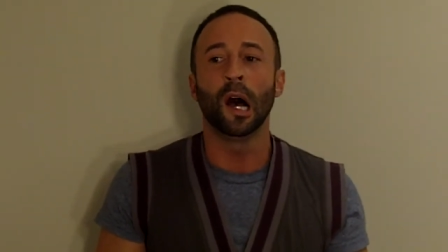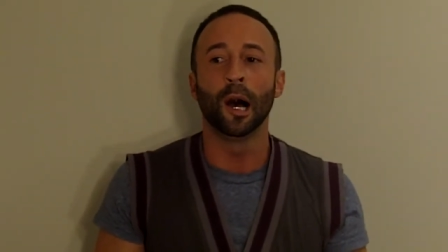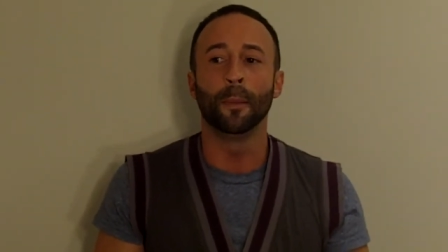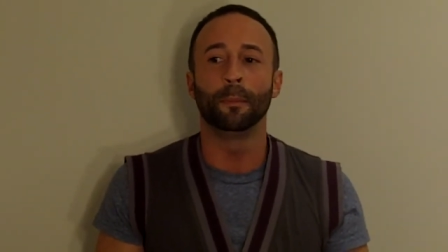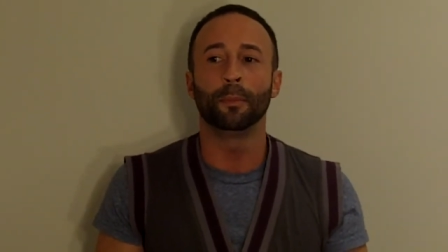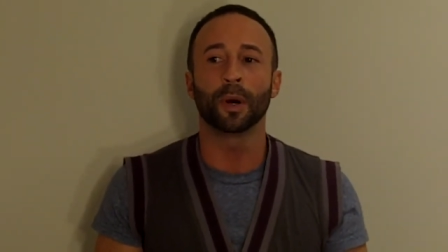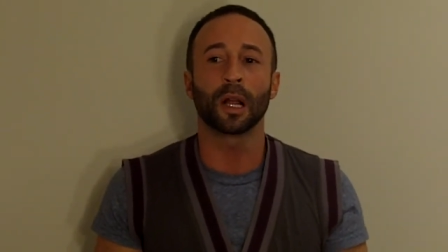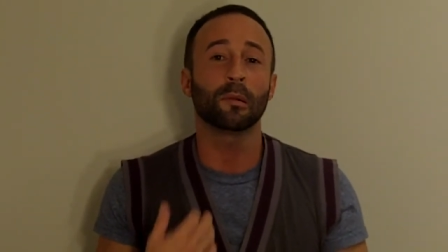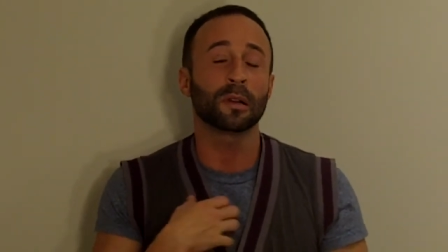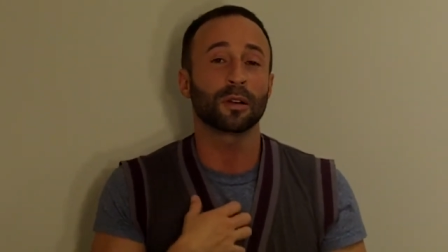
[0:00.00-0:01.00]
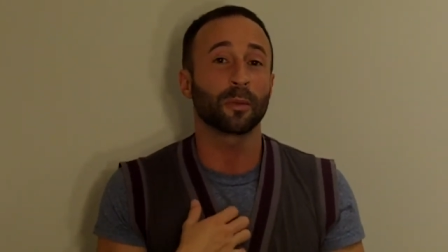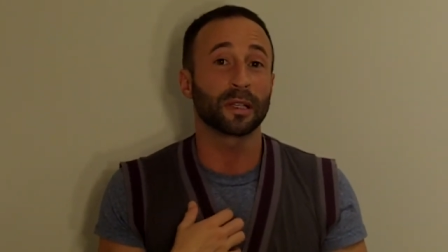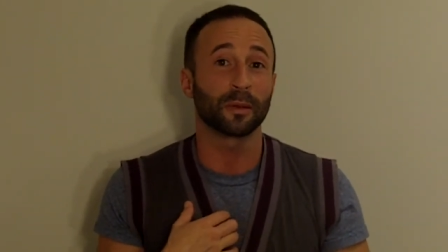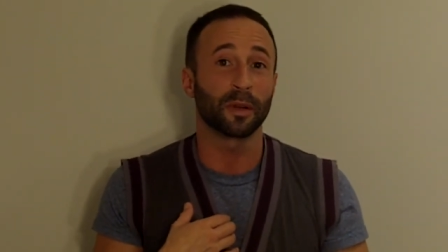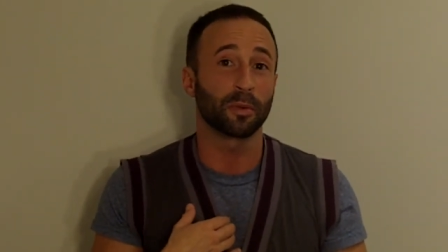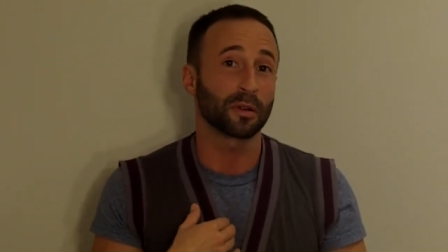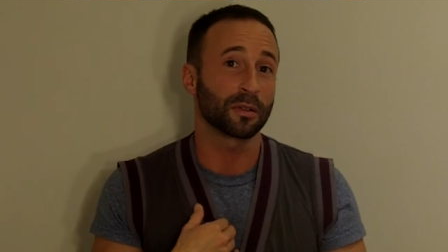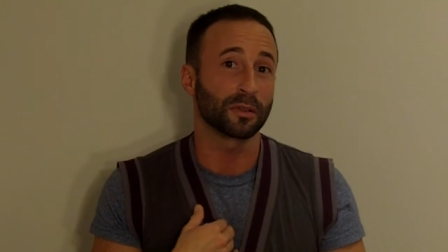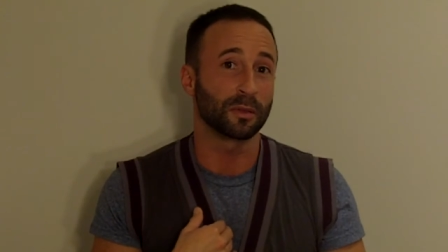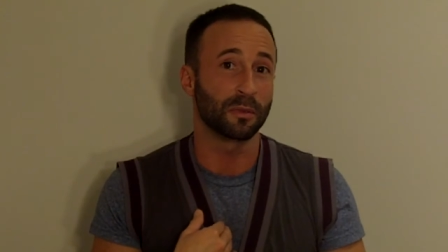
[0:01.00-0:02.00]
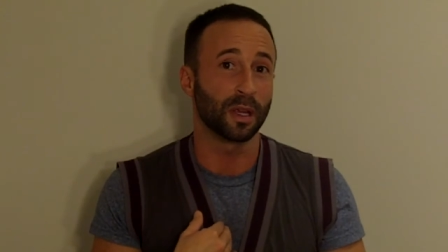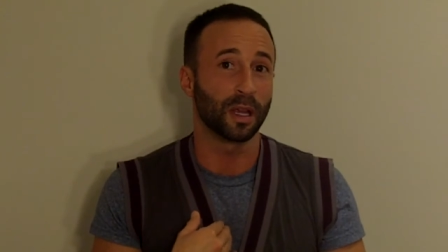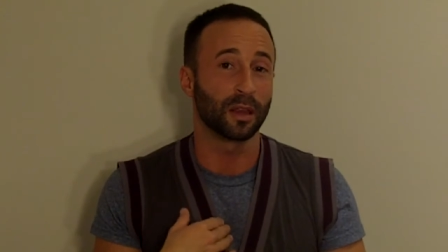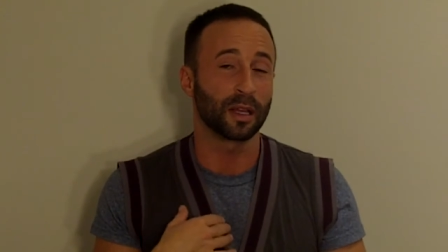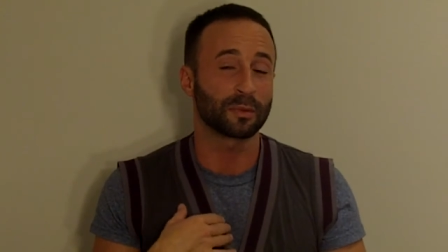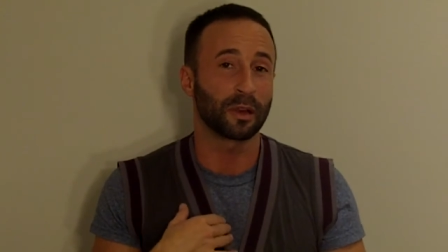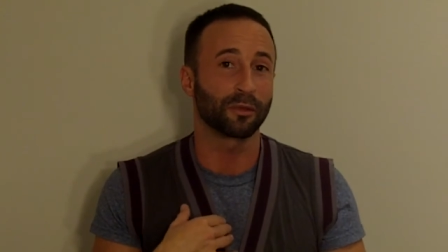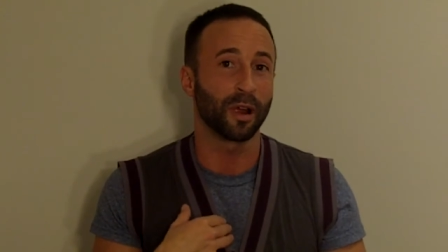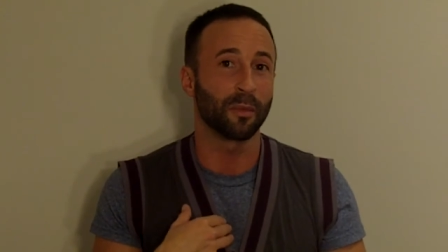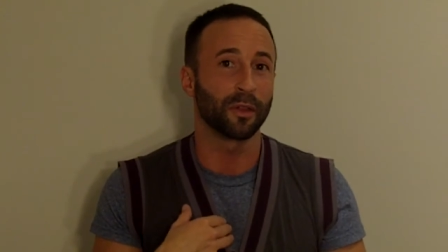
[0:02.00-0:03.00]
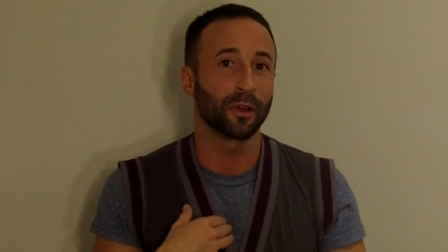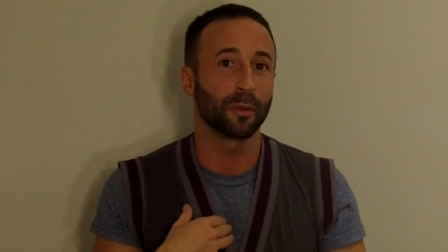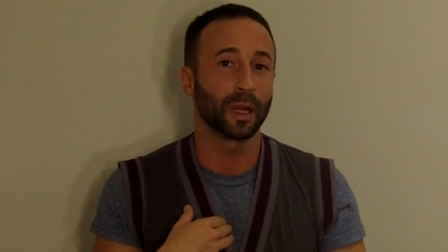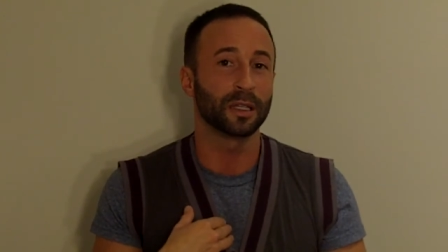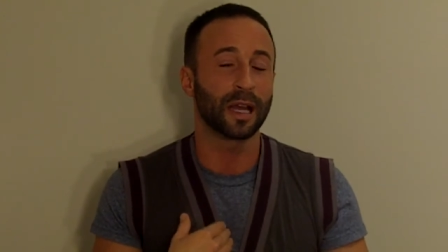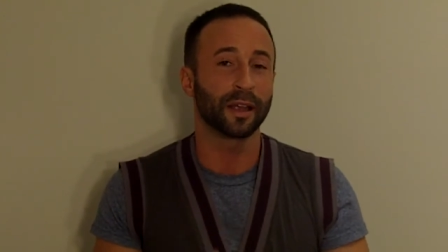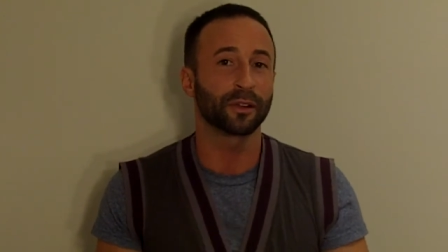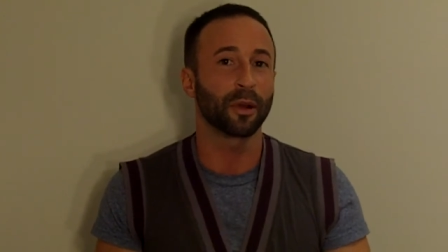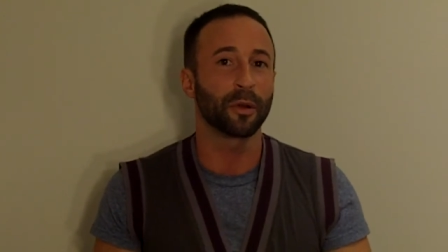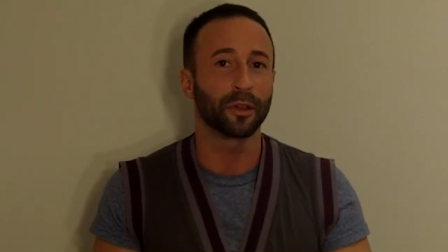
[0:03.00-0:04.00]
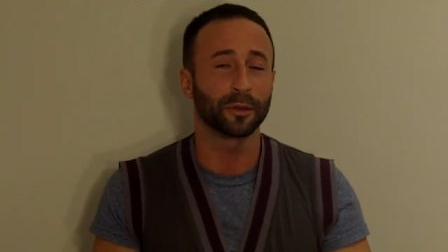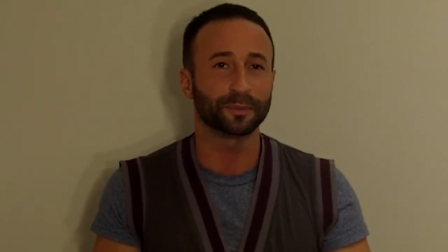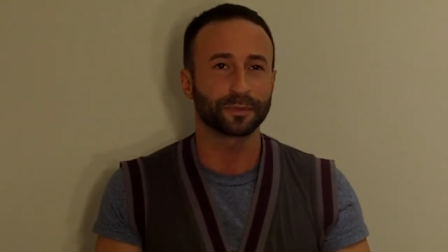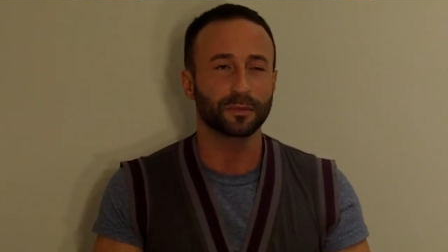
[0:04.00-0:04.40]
um, but I want to talk about somebody personal to me, and that's my grandmother, my Italian grandmother.